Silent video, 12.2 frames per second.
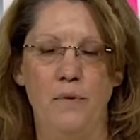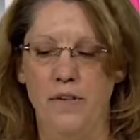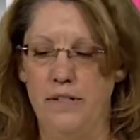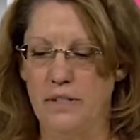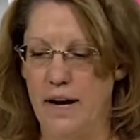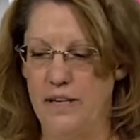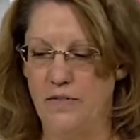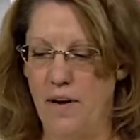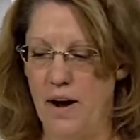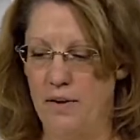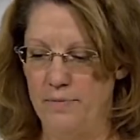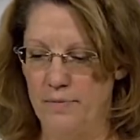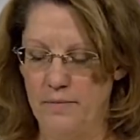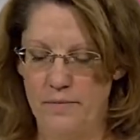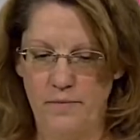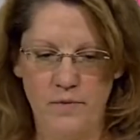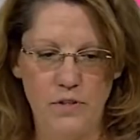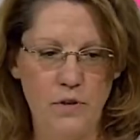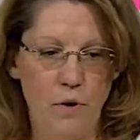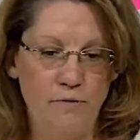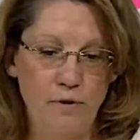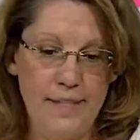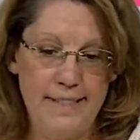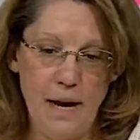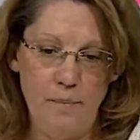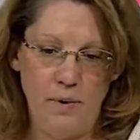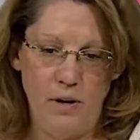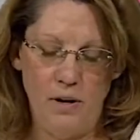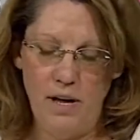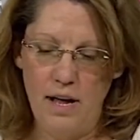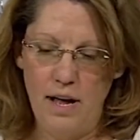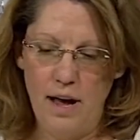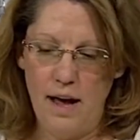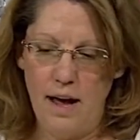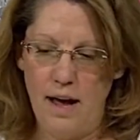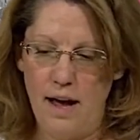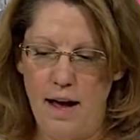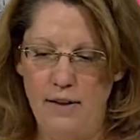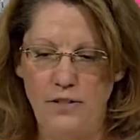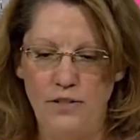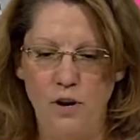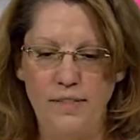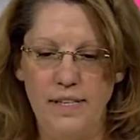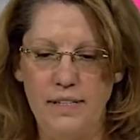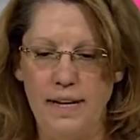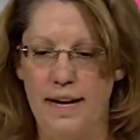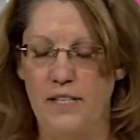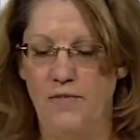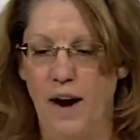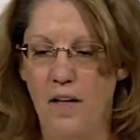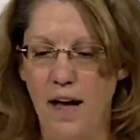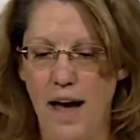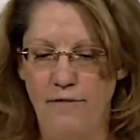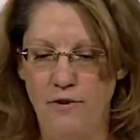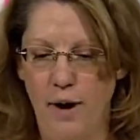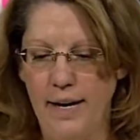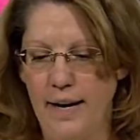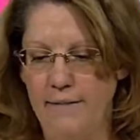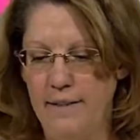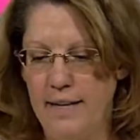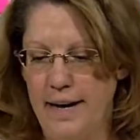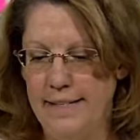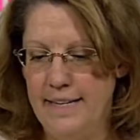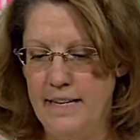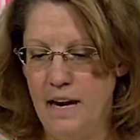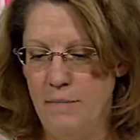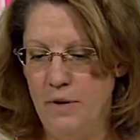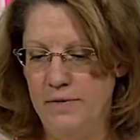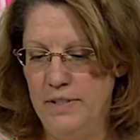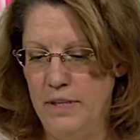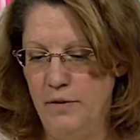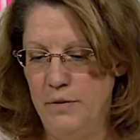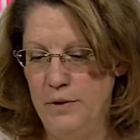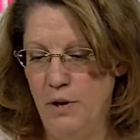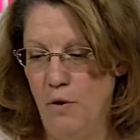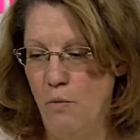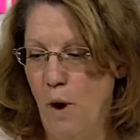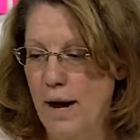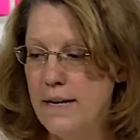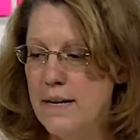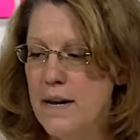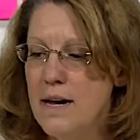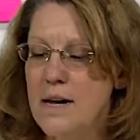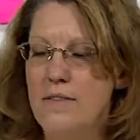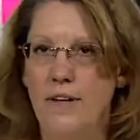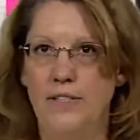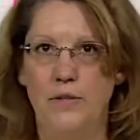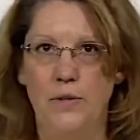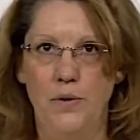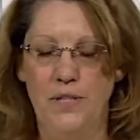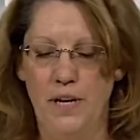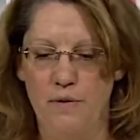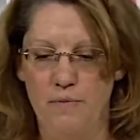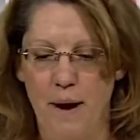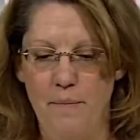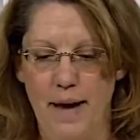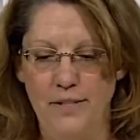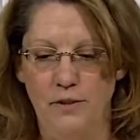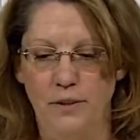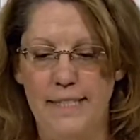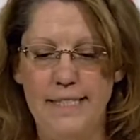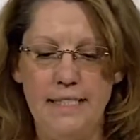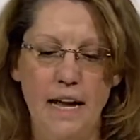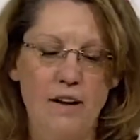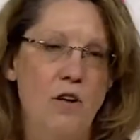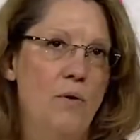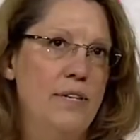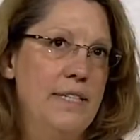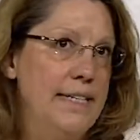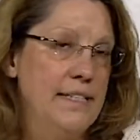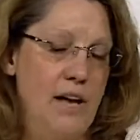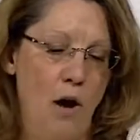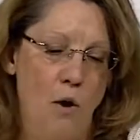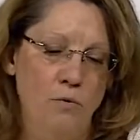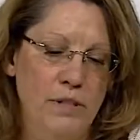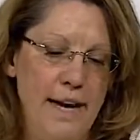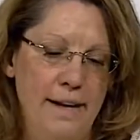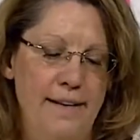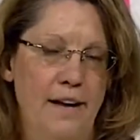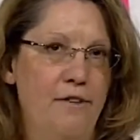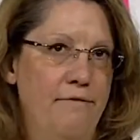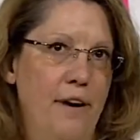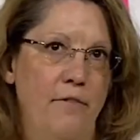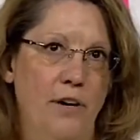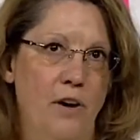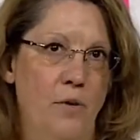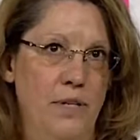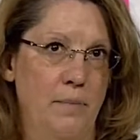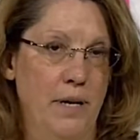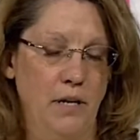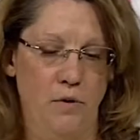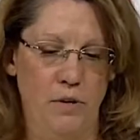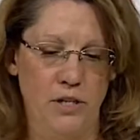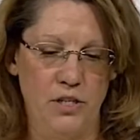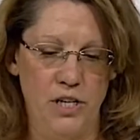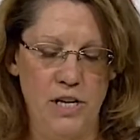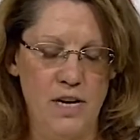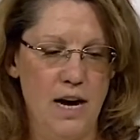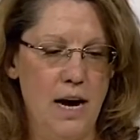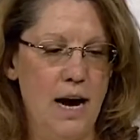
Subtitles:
with this case file. So for example, I'll start this case file after I give it the ID number of 001 that's associated with my master list, and notice that's the only identifier that goes on my coding sheet.